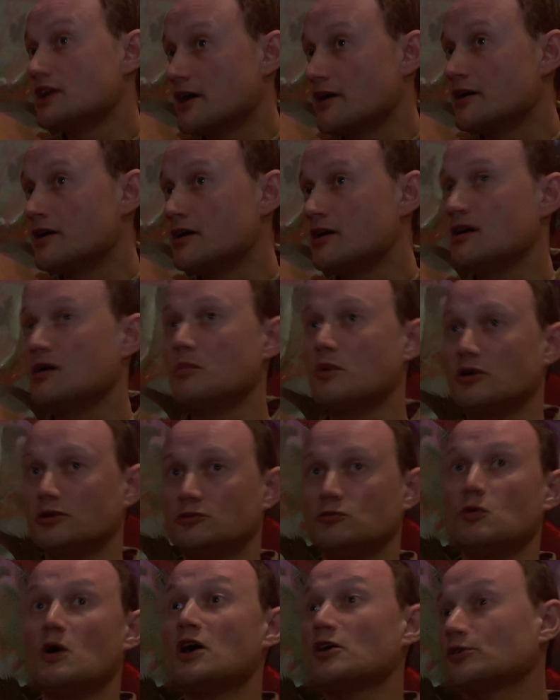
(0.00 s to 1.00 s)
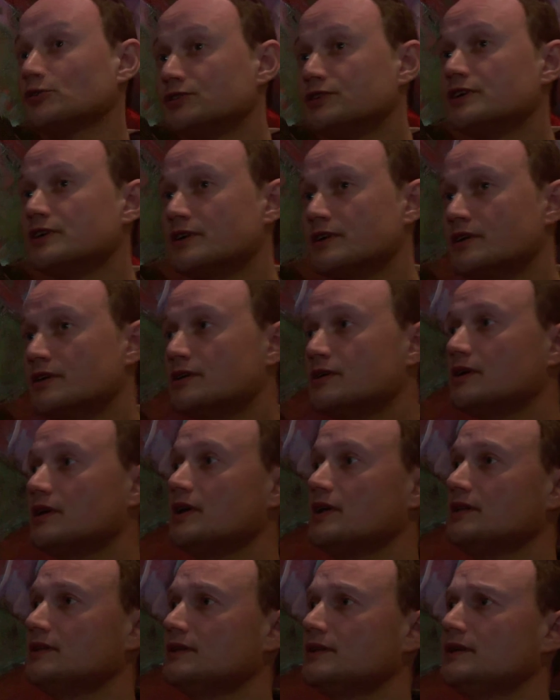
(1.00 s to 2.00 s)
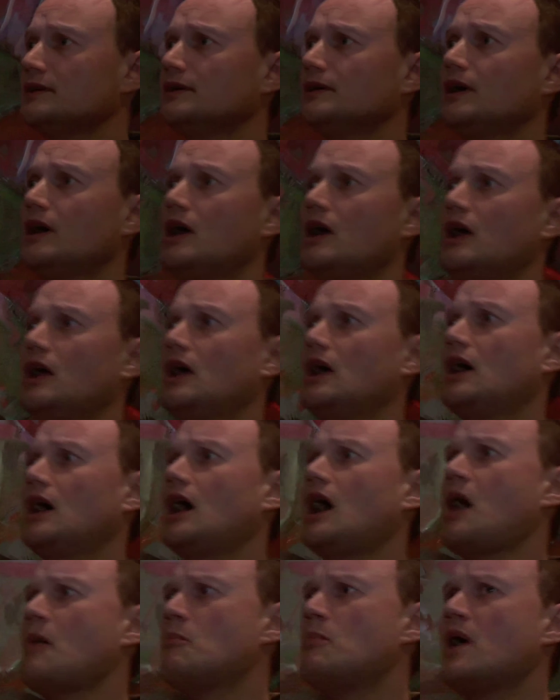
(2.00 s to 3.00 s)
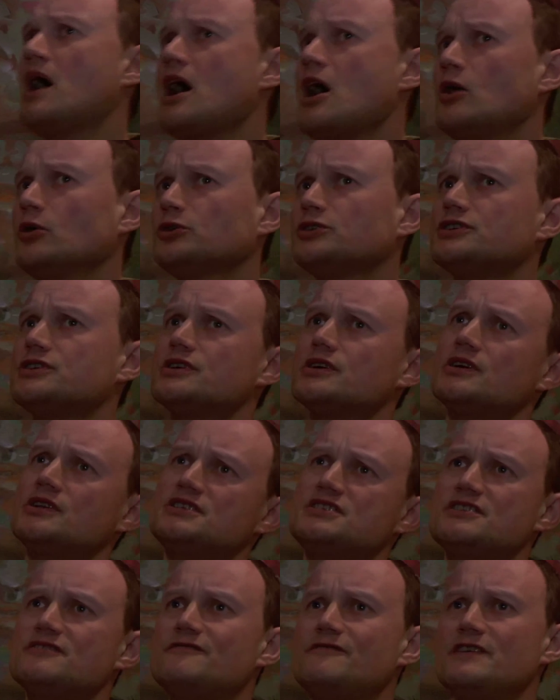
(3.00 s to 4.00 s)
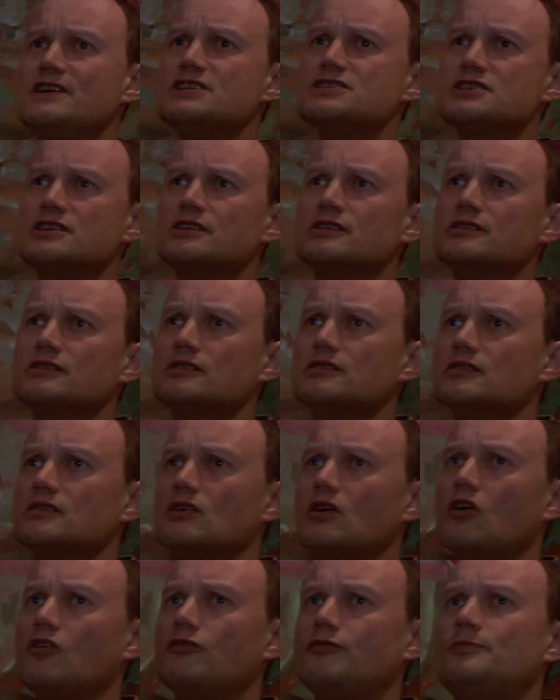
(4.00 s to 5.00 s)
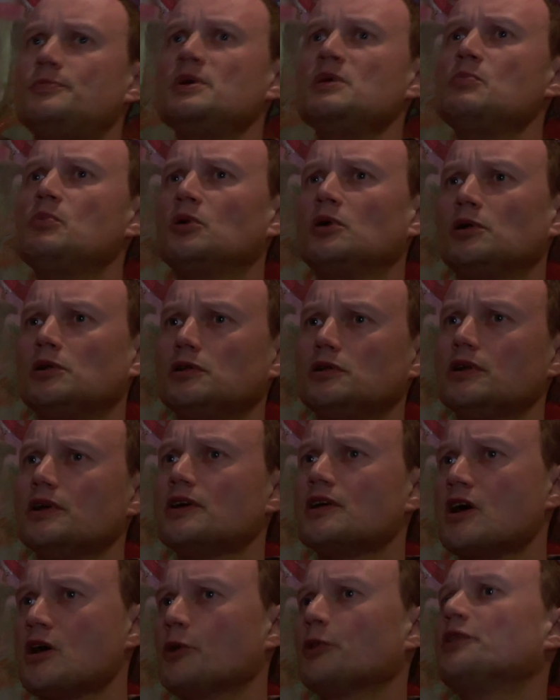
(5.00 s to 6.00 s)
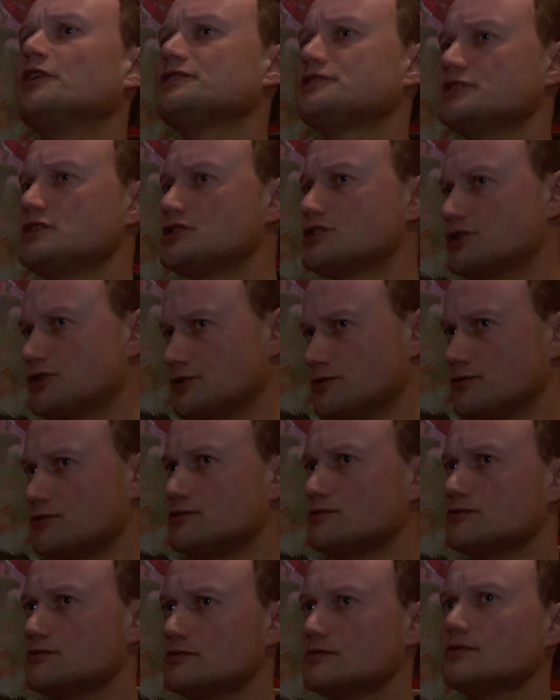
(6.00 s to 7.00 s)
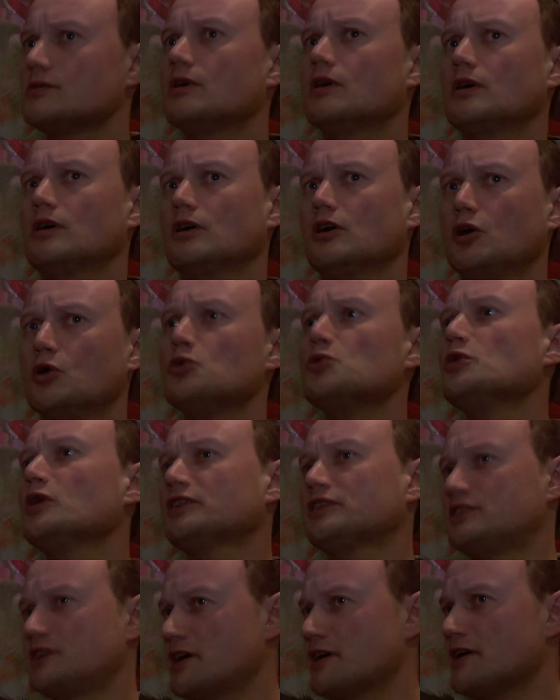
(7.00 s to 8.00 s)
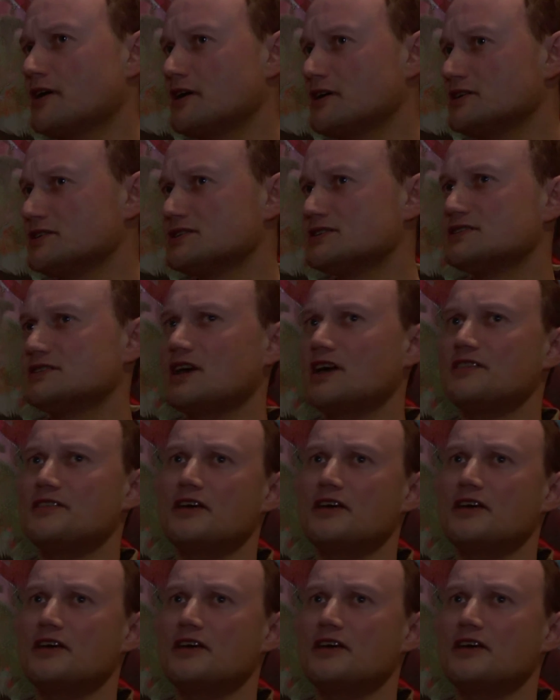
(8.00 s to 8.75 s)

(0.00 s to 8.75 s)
terror, about war on terror, and about a division of people around this issue. Who are terrorists? Are